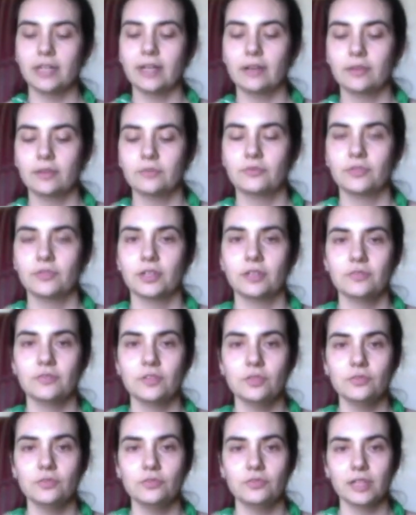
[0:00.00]
in front of you,
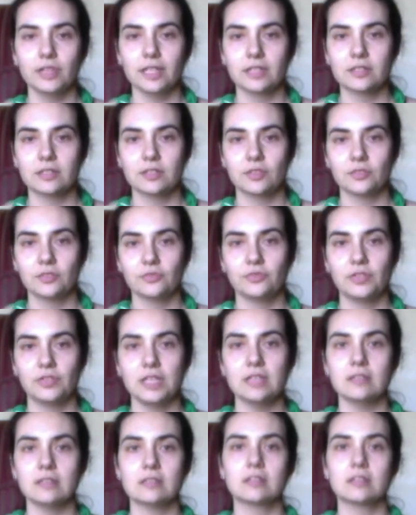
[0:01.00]
flex your feet.